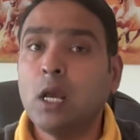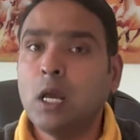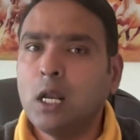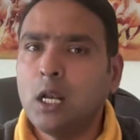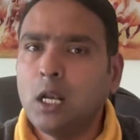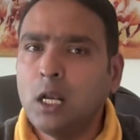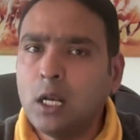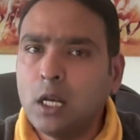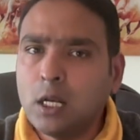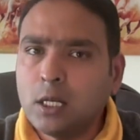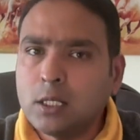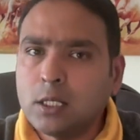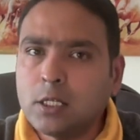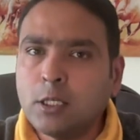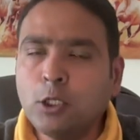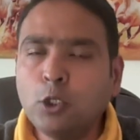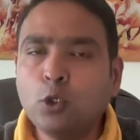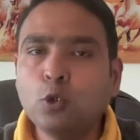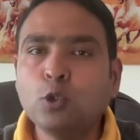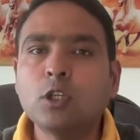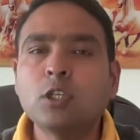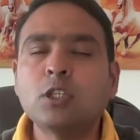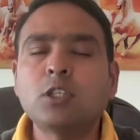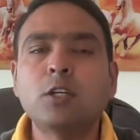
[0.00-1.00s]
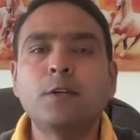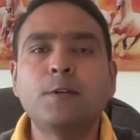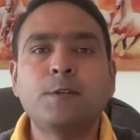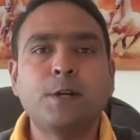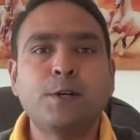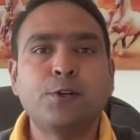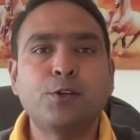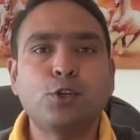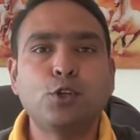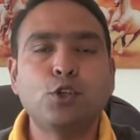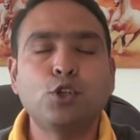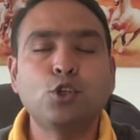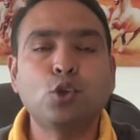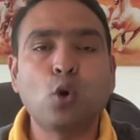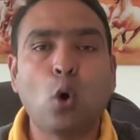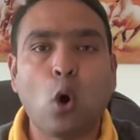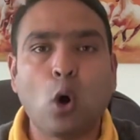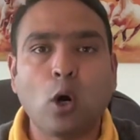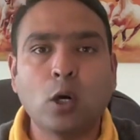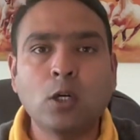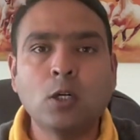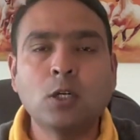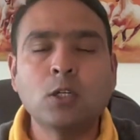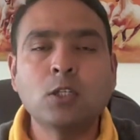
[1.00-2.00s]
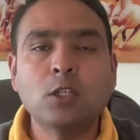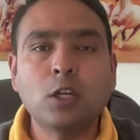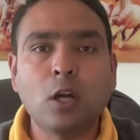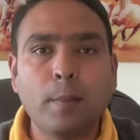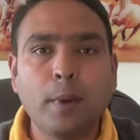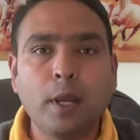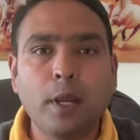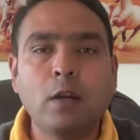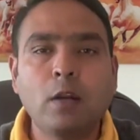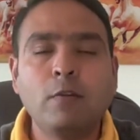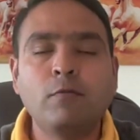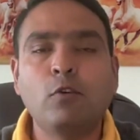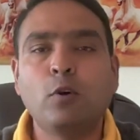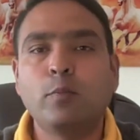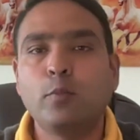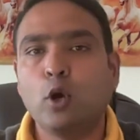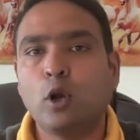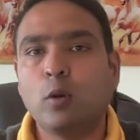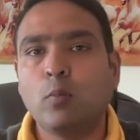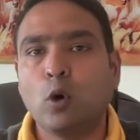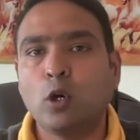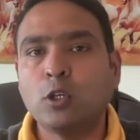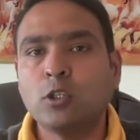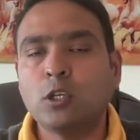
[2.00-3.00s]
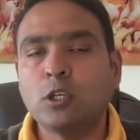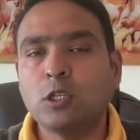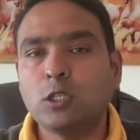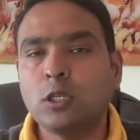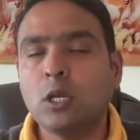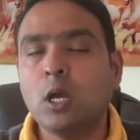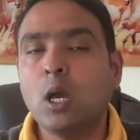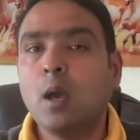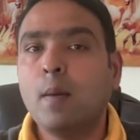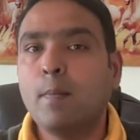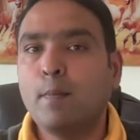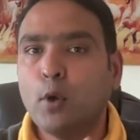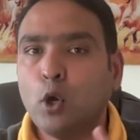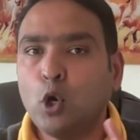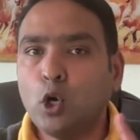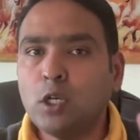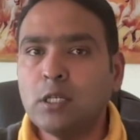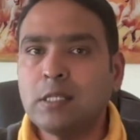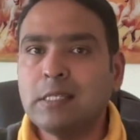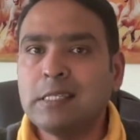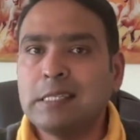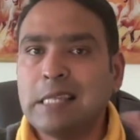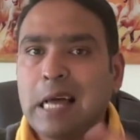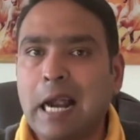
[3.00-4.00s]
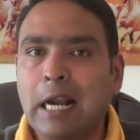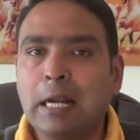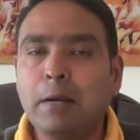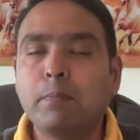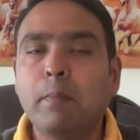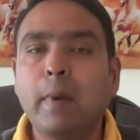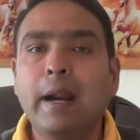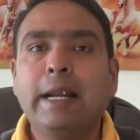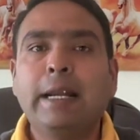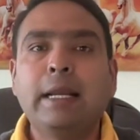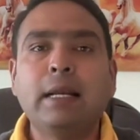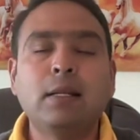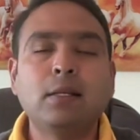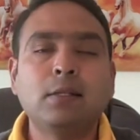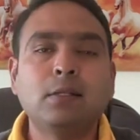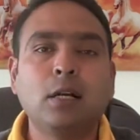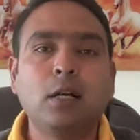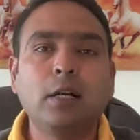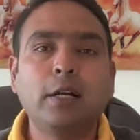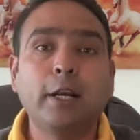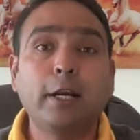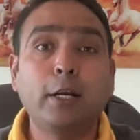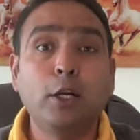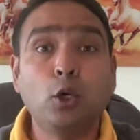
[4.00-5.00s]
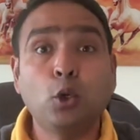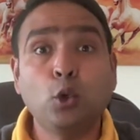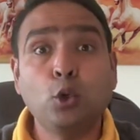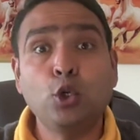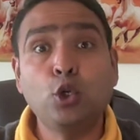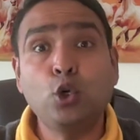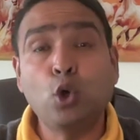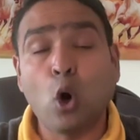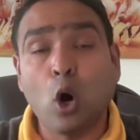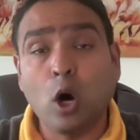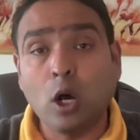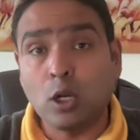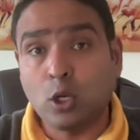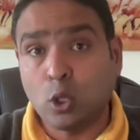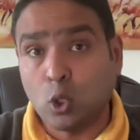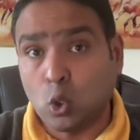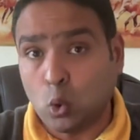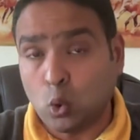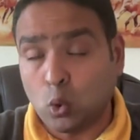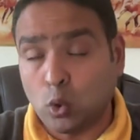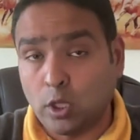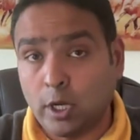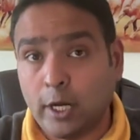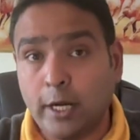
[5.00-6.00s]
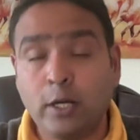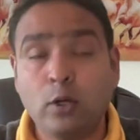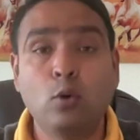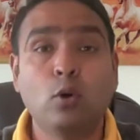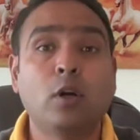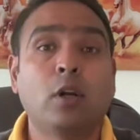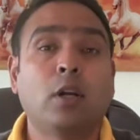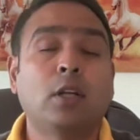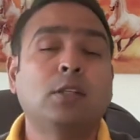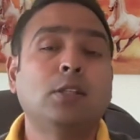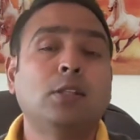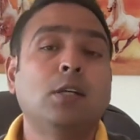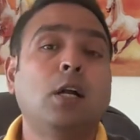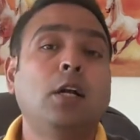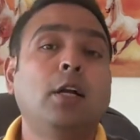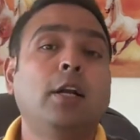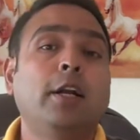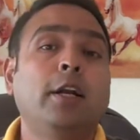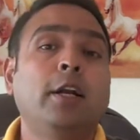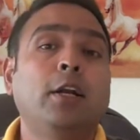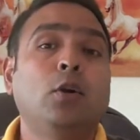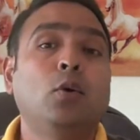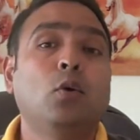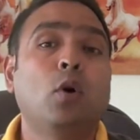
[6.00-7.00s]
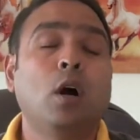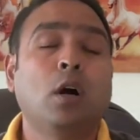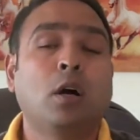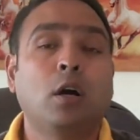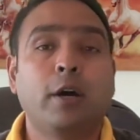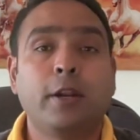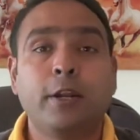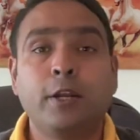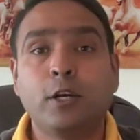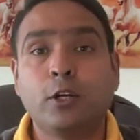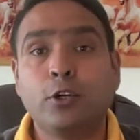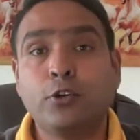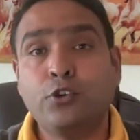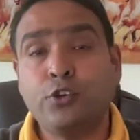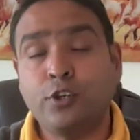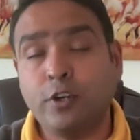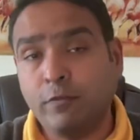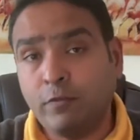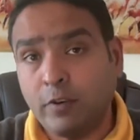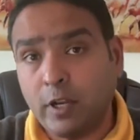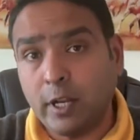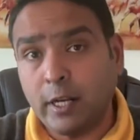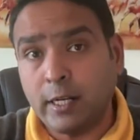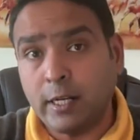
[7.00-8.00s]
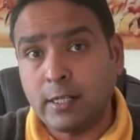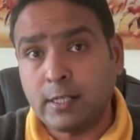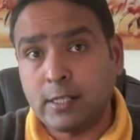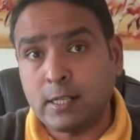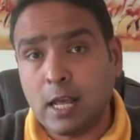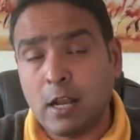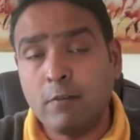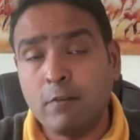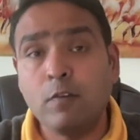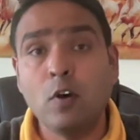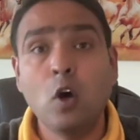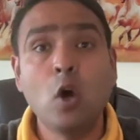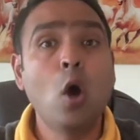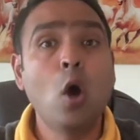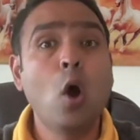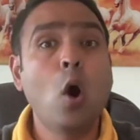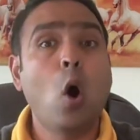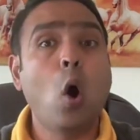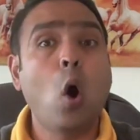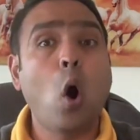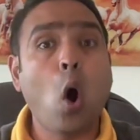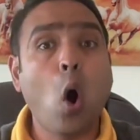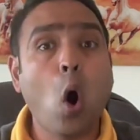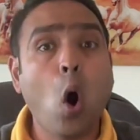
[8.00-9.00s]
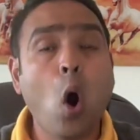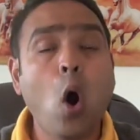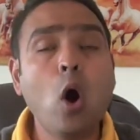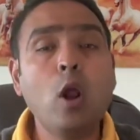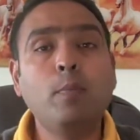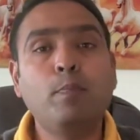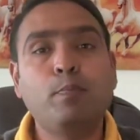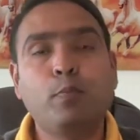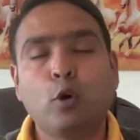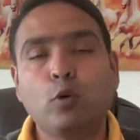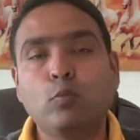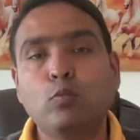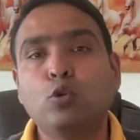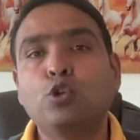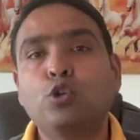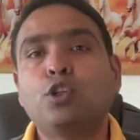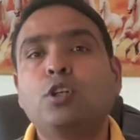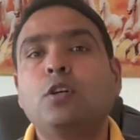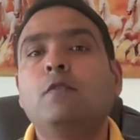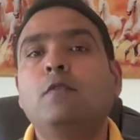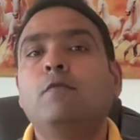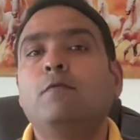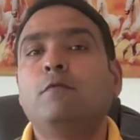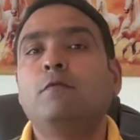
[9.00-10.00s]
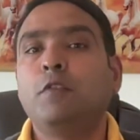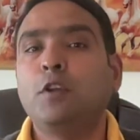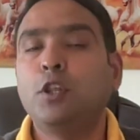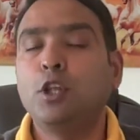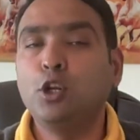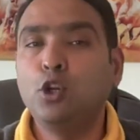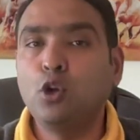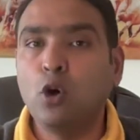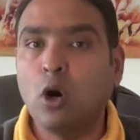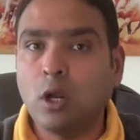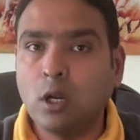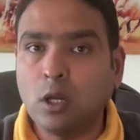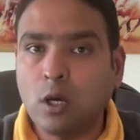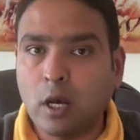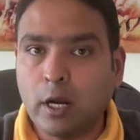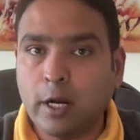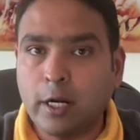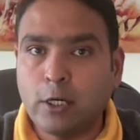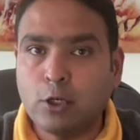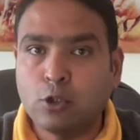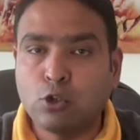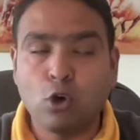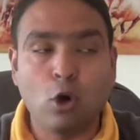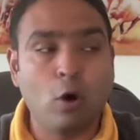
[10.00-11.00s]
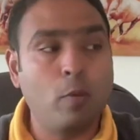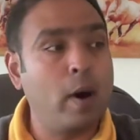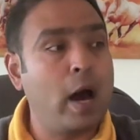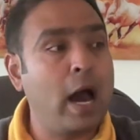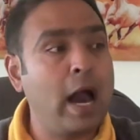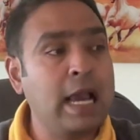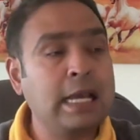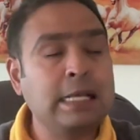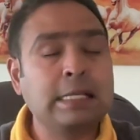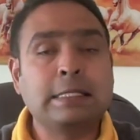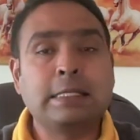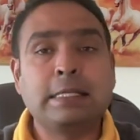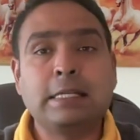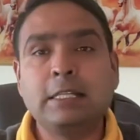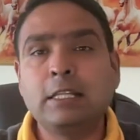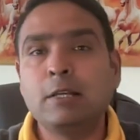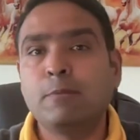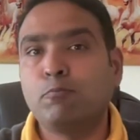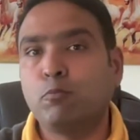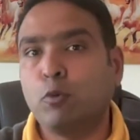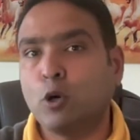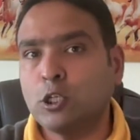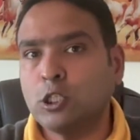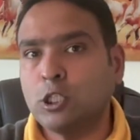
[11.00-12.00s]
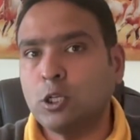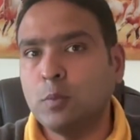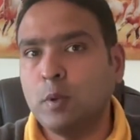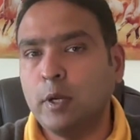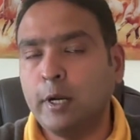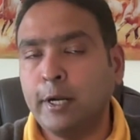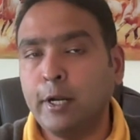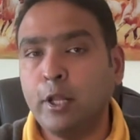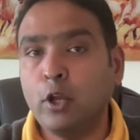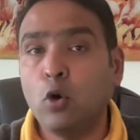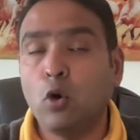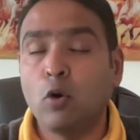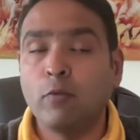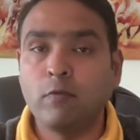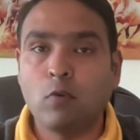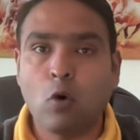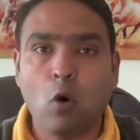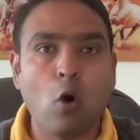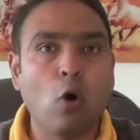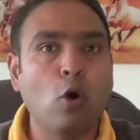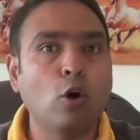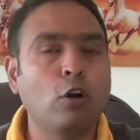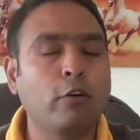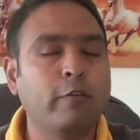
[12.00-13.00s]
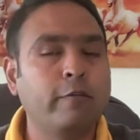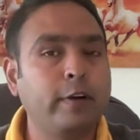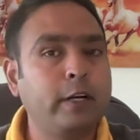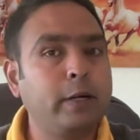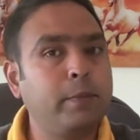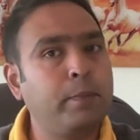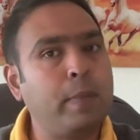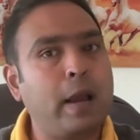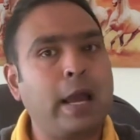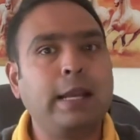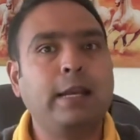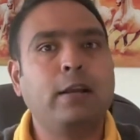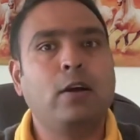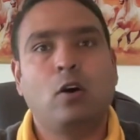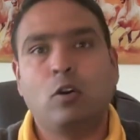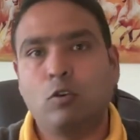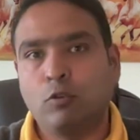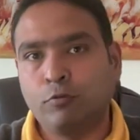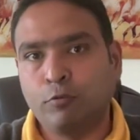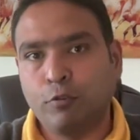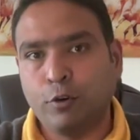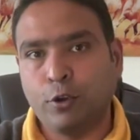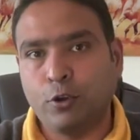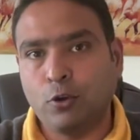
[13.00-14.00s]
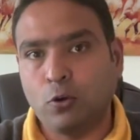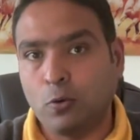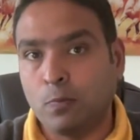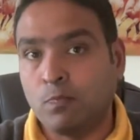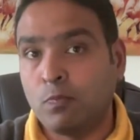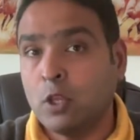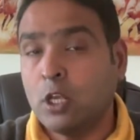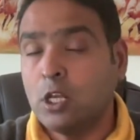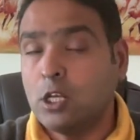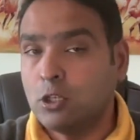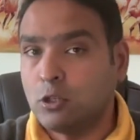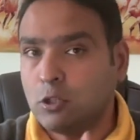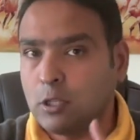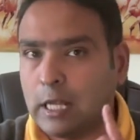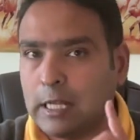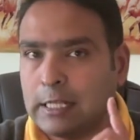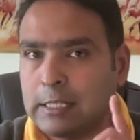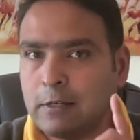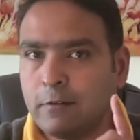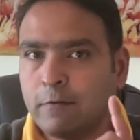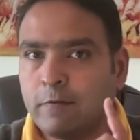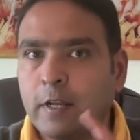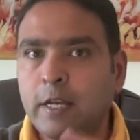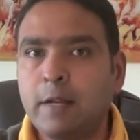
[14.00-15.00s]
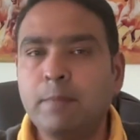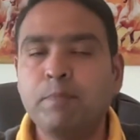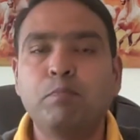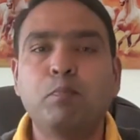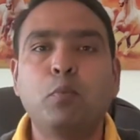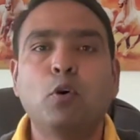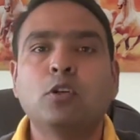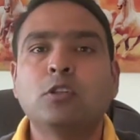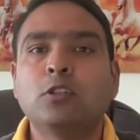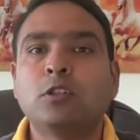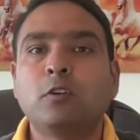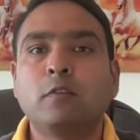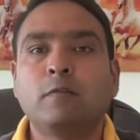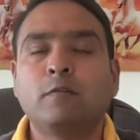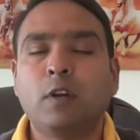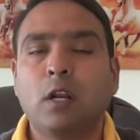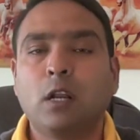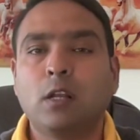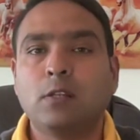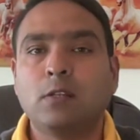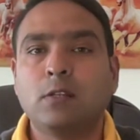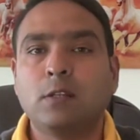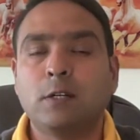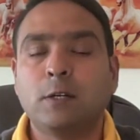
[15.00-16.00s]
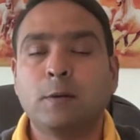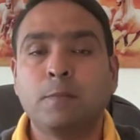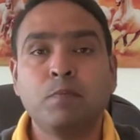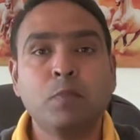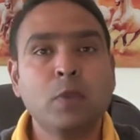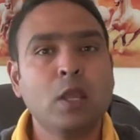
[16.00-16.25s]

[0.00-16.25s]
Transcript: Listen to the suggestions, orders coming in from your bosses because that might result into your growth. It could result into a career shift in itself or promotion within your current job. I see the possibility of all of it panning out for you. So that's a very positive transit.